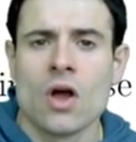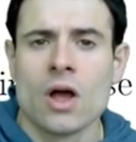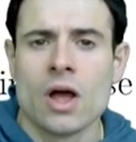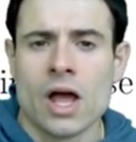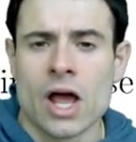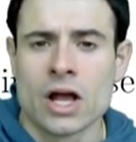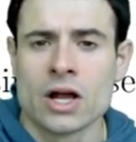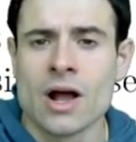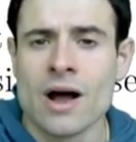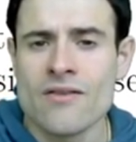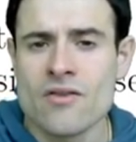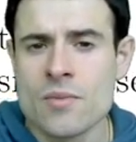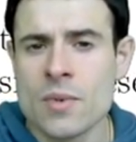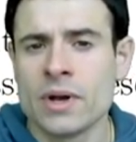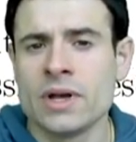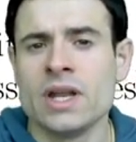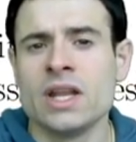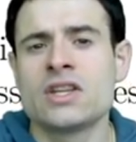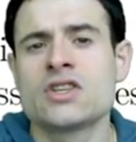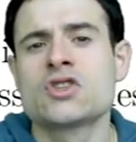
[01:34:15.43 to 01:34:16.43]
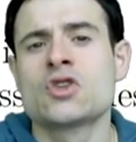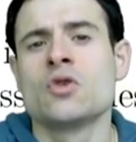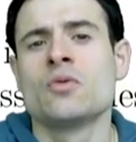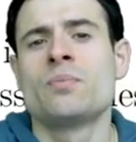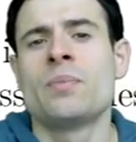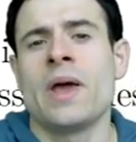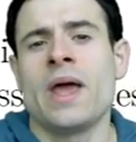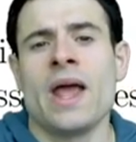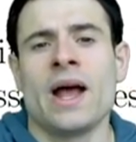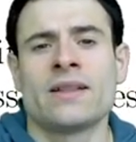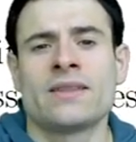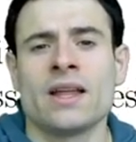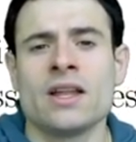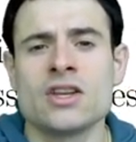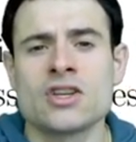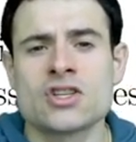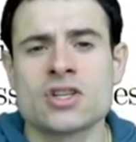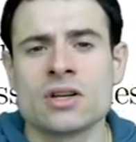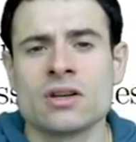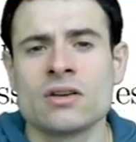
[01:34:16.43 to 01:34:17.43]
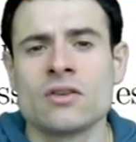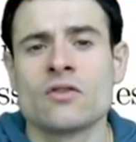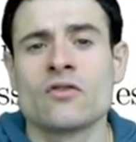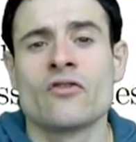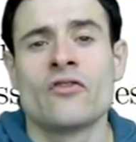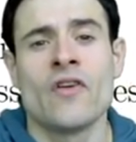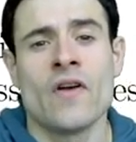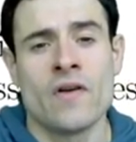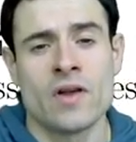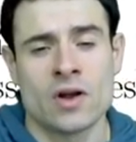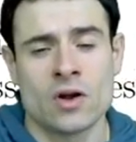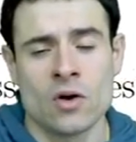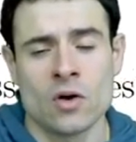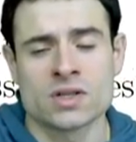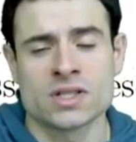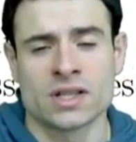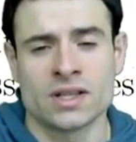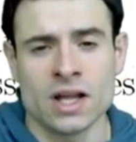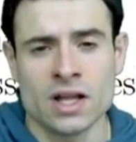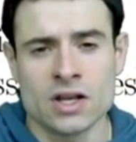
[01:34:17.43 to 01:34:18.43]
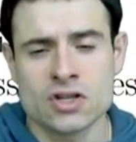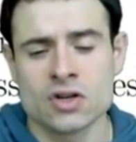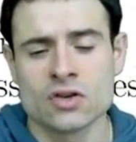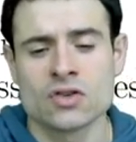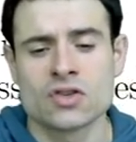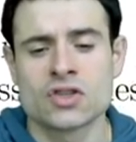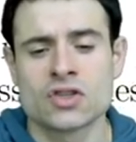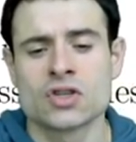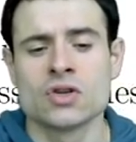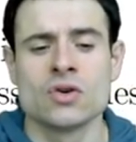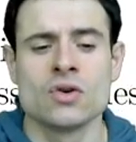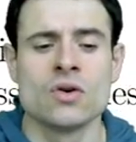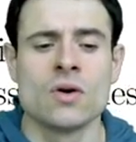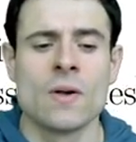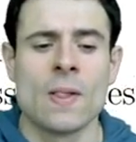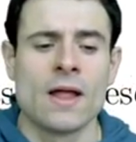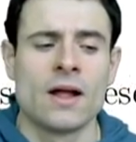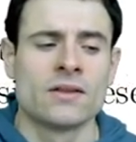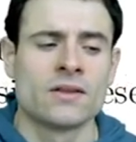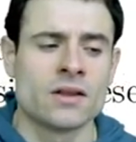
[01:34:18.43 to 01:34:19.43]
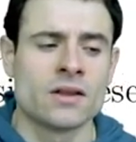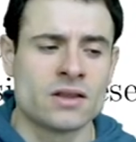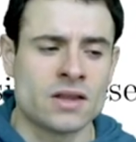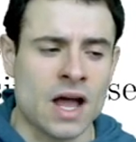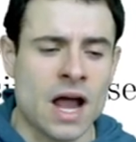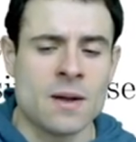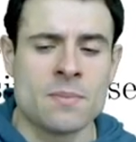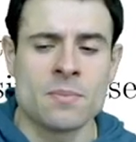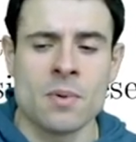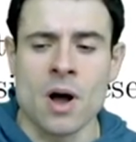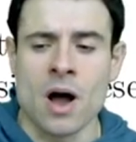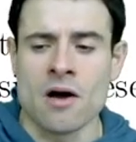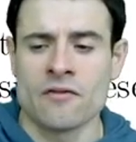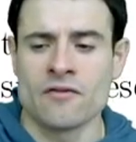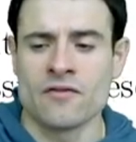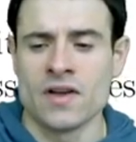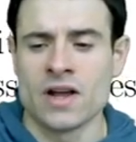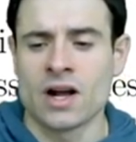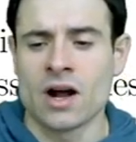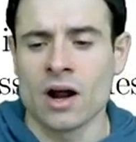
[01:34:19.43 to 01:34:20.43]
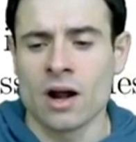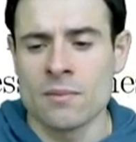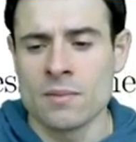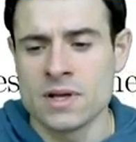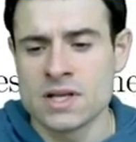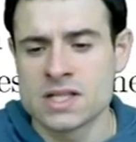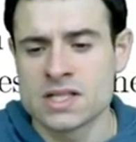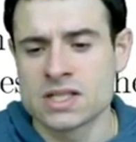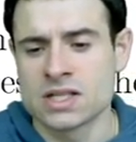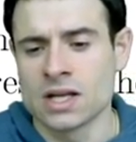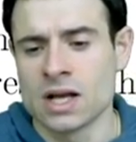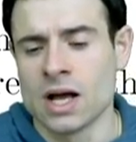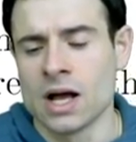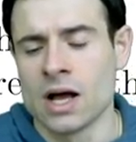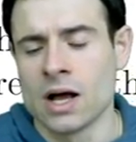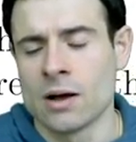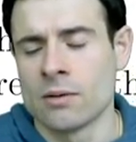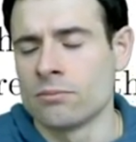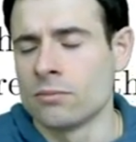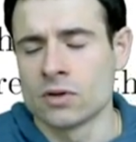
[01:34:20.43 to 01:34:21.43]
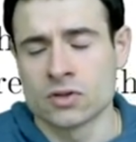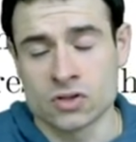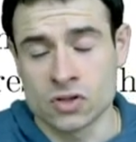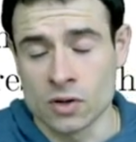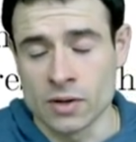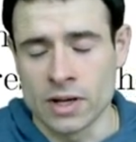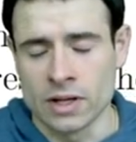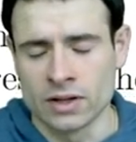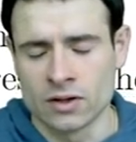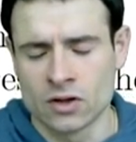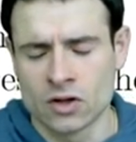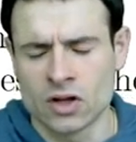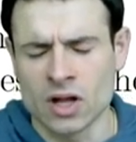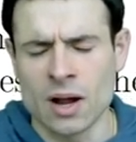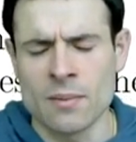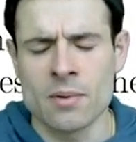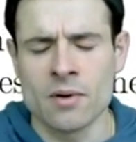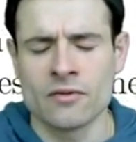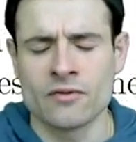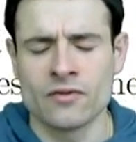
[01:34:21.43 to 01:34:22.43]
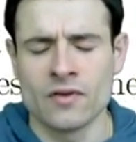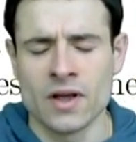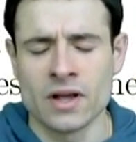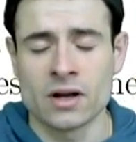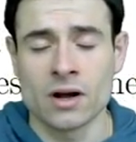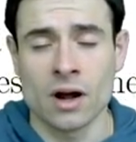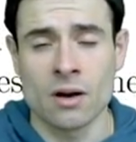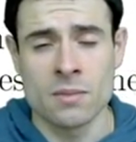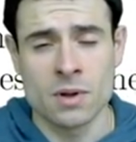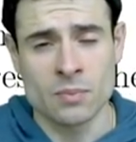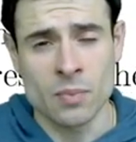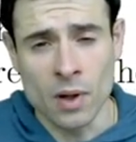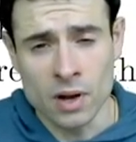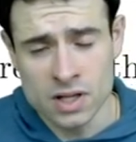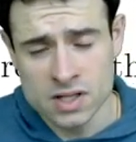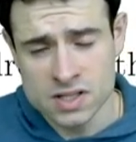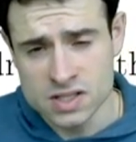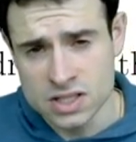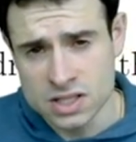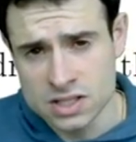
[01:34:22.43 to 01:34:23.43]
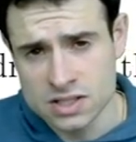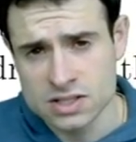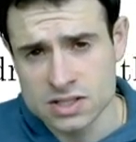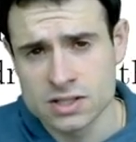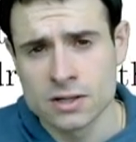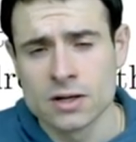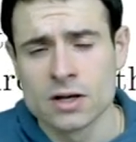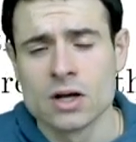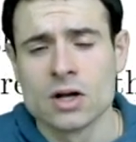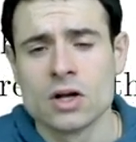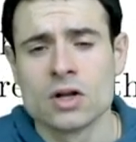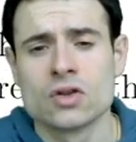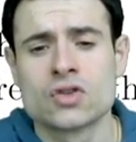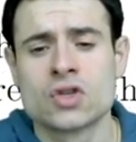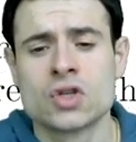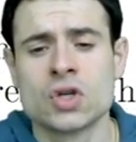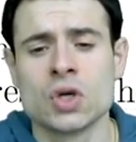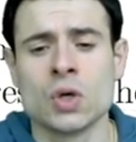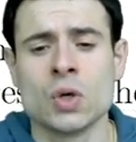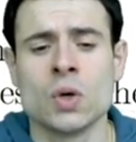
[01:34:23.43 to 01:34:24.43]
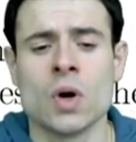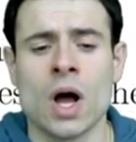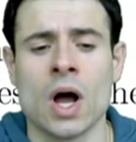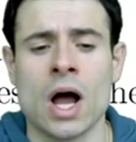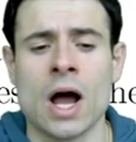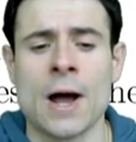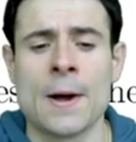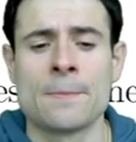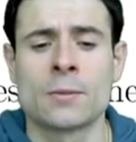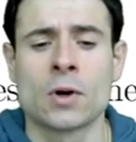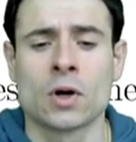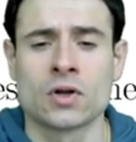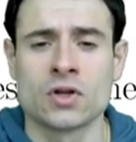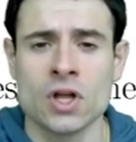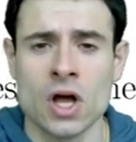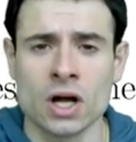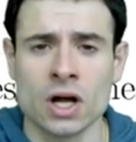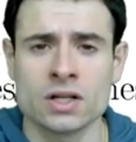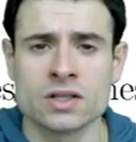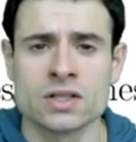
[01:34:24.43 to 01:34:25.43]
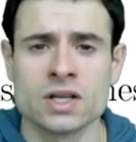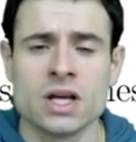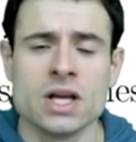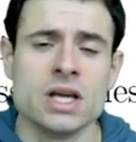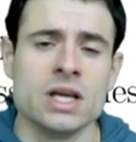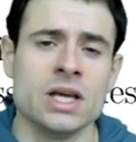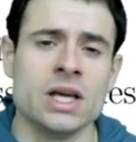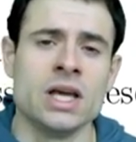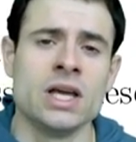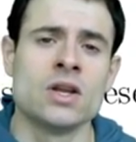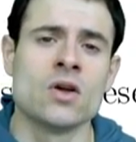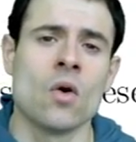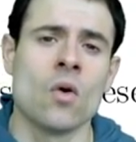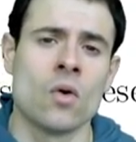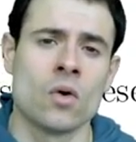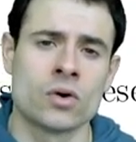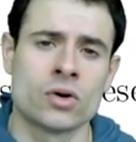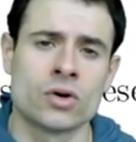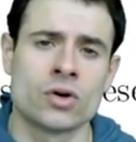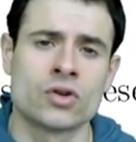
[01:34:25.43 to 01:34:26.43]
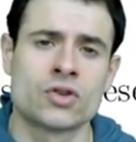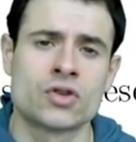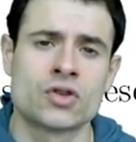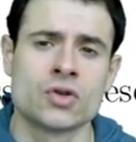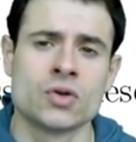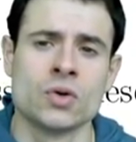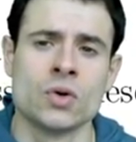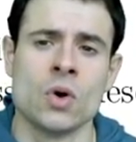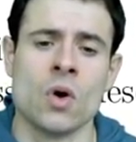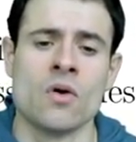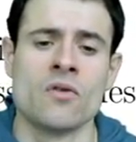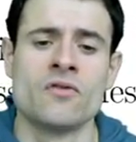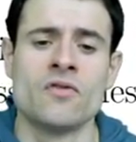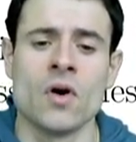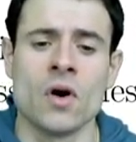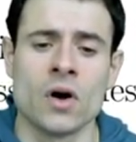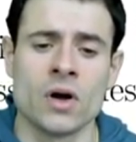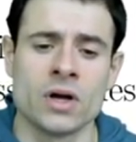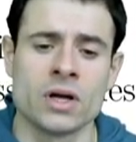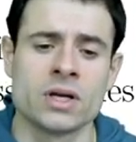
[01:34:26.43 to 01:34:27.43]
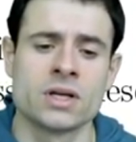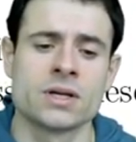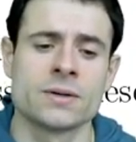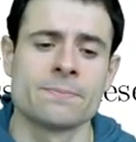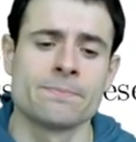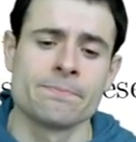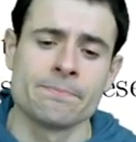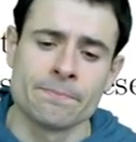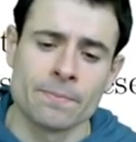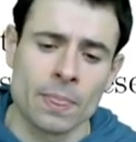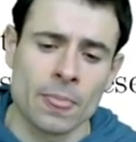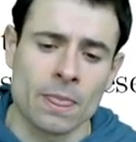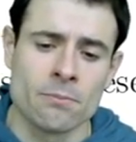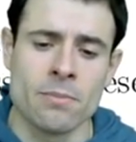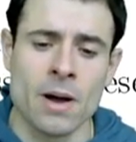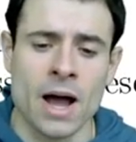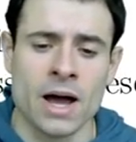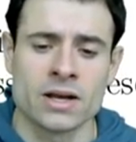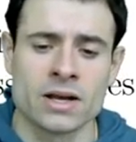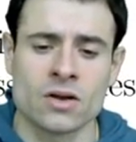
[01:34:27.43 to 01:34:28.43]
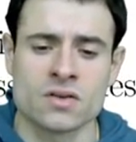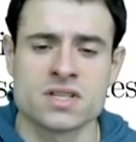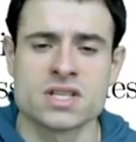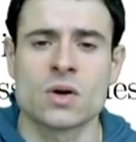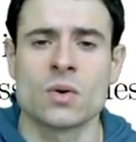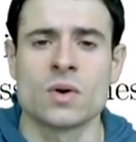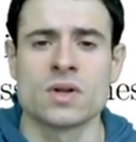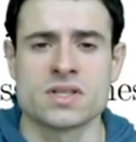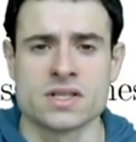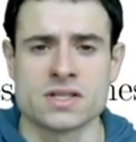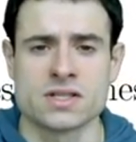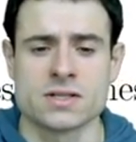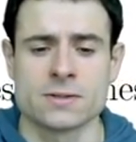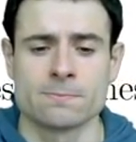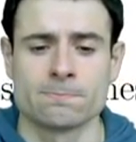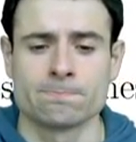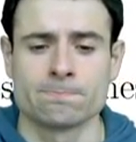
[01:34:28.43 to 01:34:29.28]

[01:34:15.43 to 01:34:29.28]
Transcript: a government needs to pay attention, very close attention to the type of economies, uh, sorry, type of economic policies to um, conduct in order to avoid bad consequences.